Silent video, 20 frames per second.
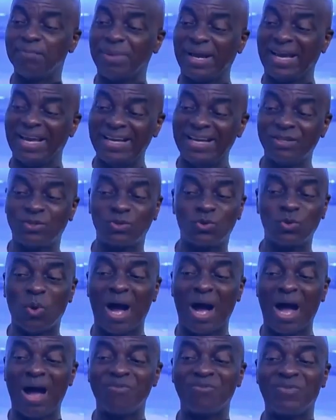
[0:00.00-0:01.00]
begin
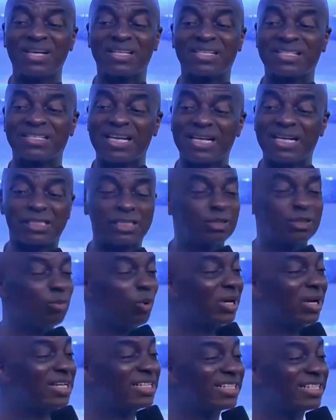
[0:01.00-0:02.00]
to harvest
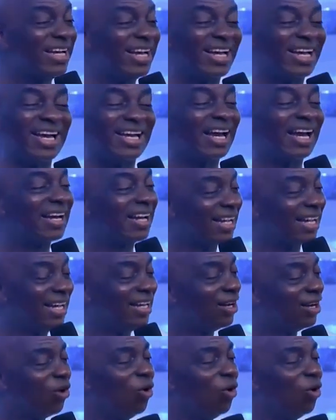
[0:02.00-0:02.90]
testimonies again and again.